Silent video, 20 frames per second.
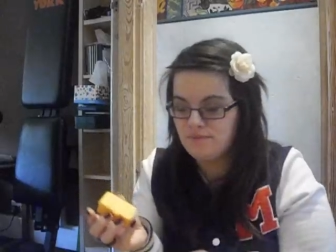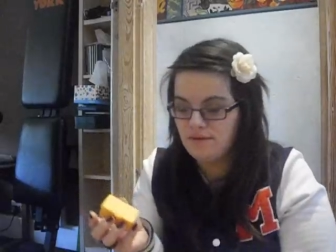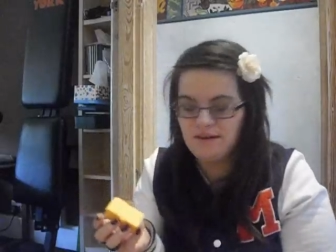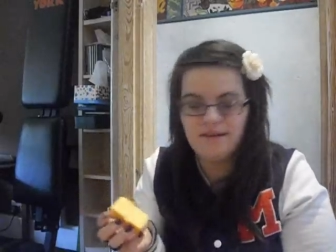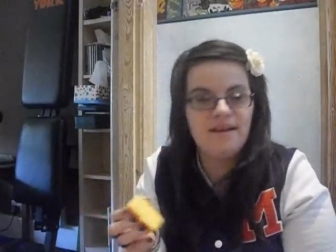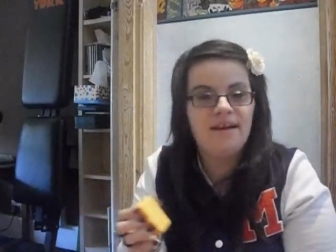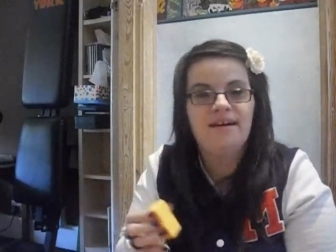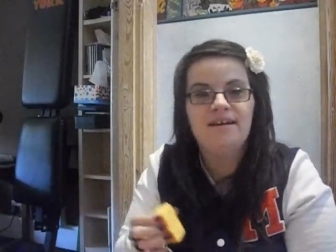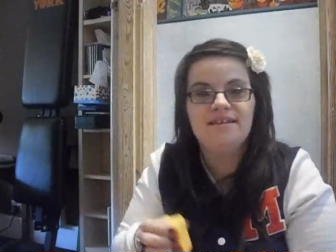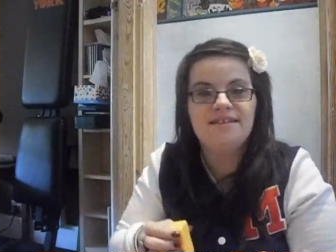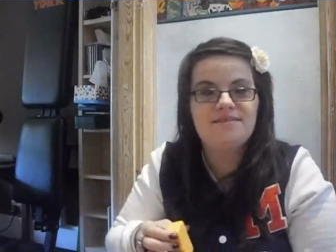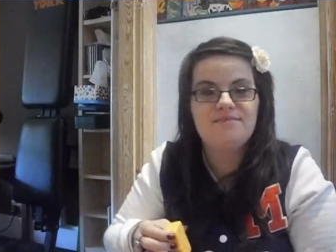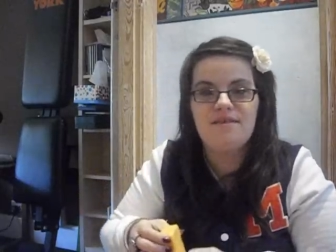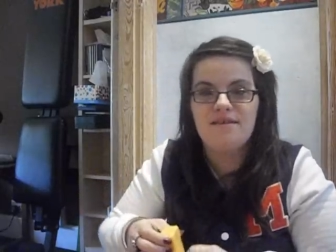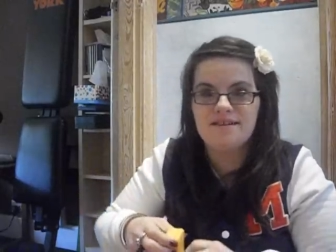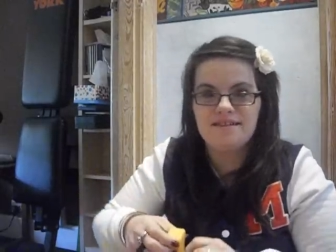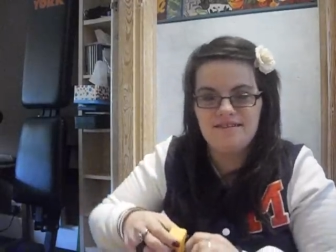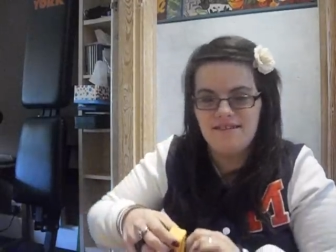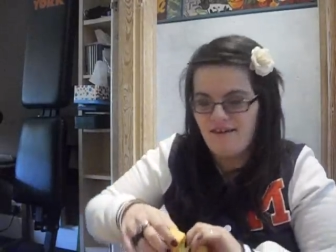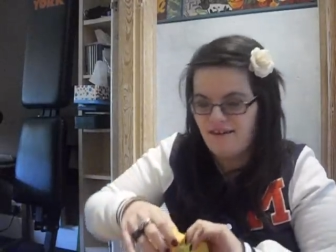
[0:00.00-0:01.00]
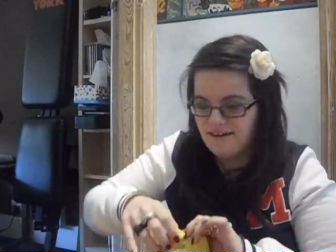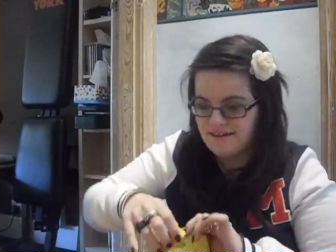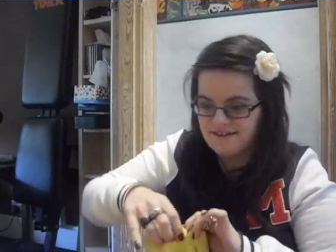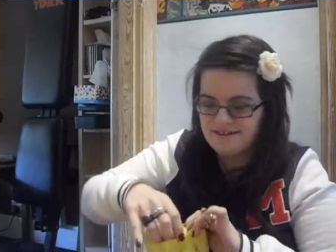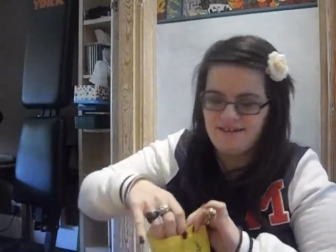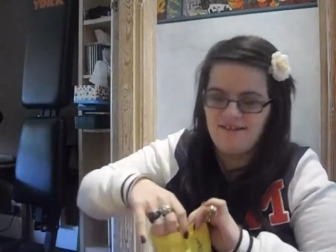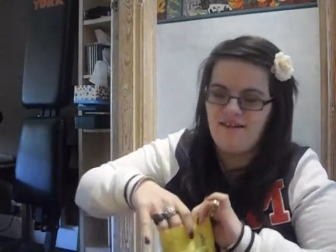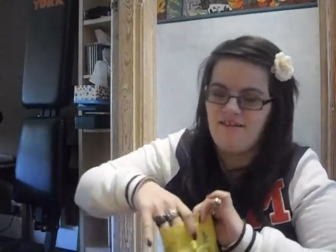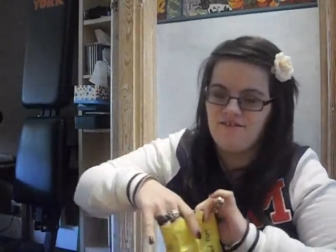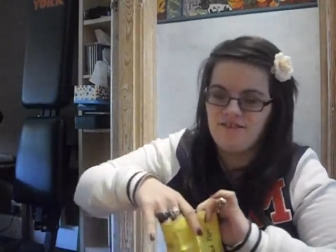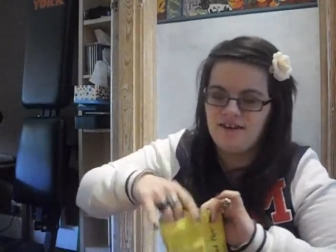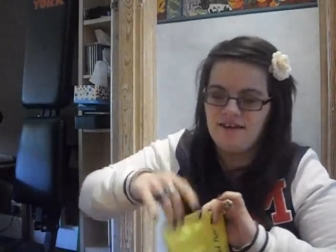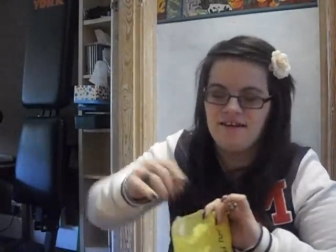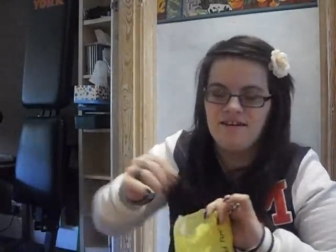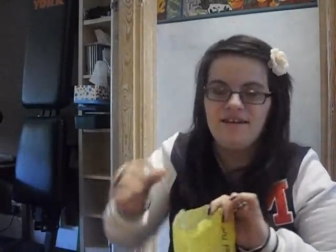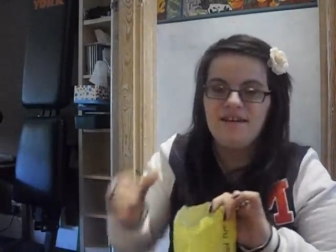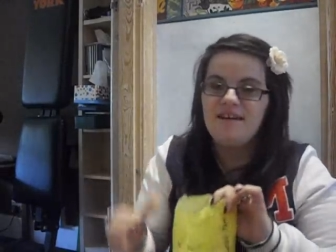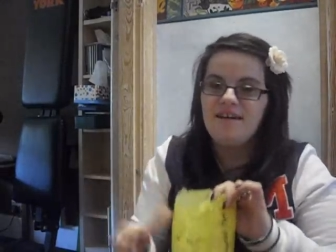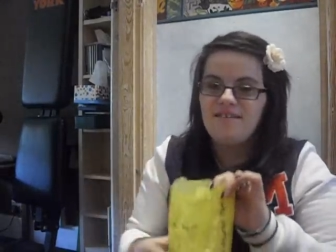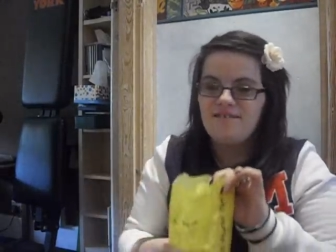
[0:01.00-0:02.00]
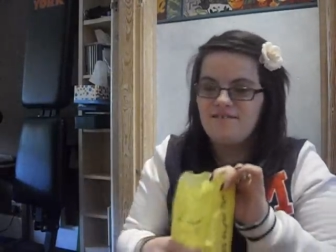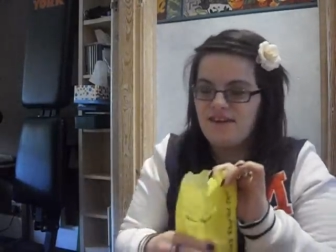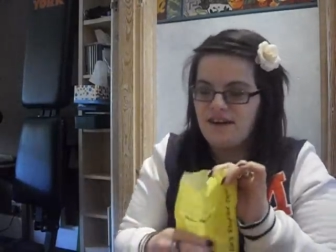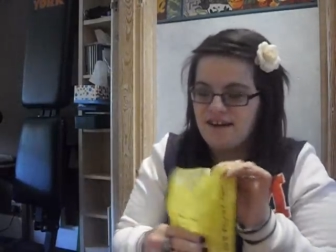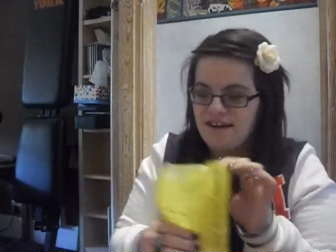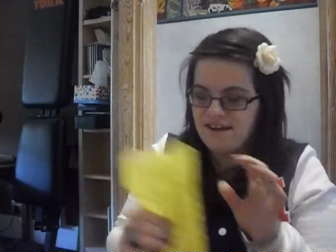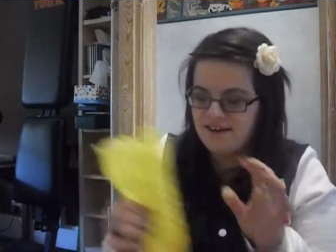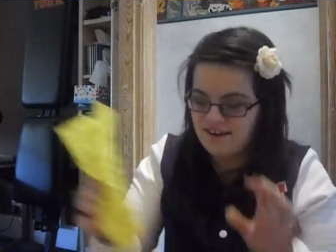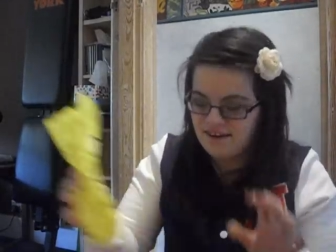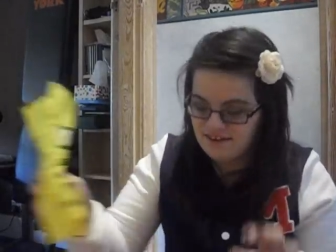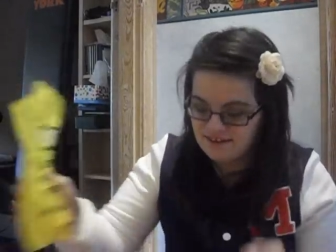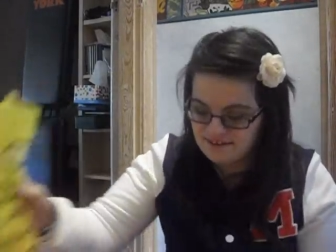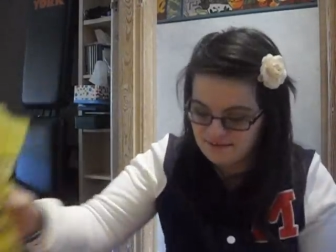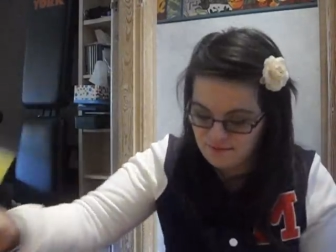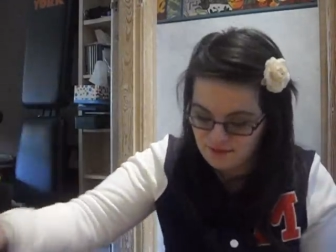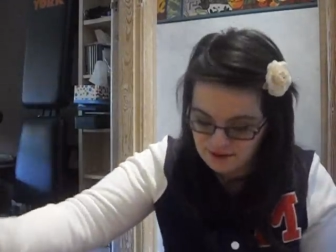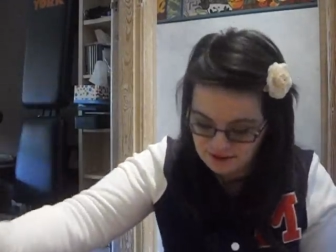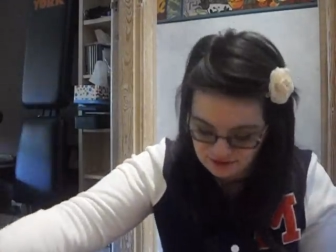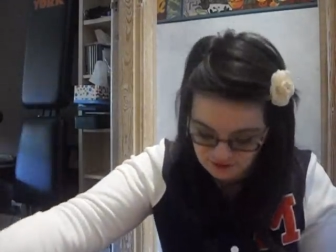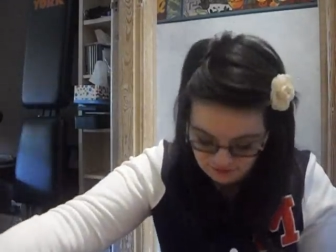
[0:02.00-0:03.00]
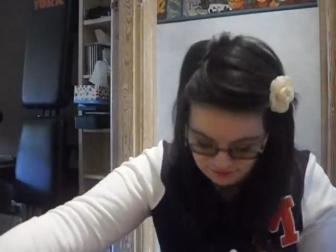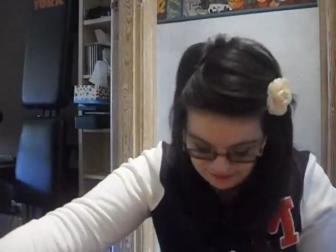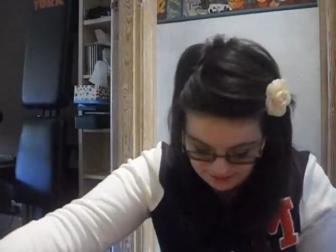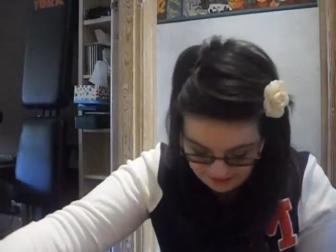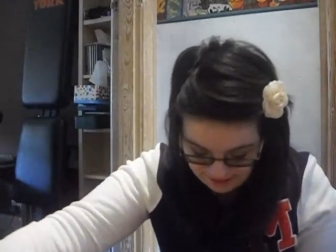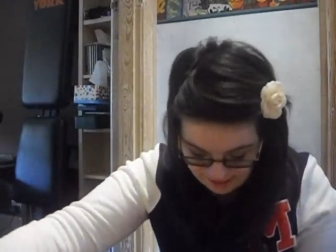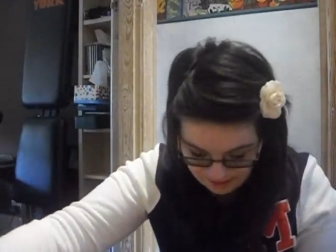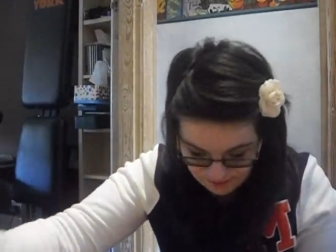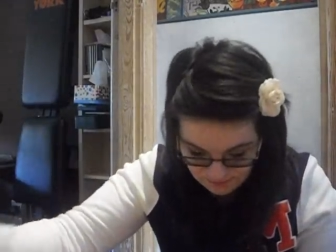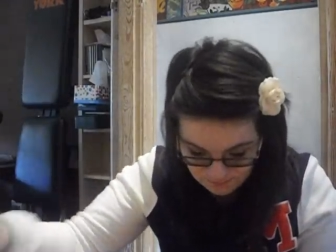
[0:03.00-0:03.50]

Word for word: but yeah, it smells lush, I love it. Thank you so much, Holly.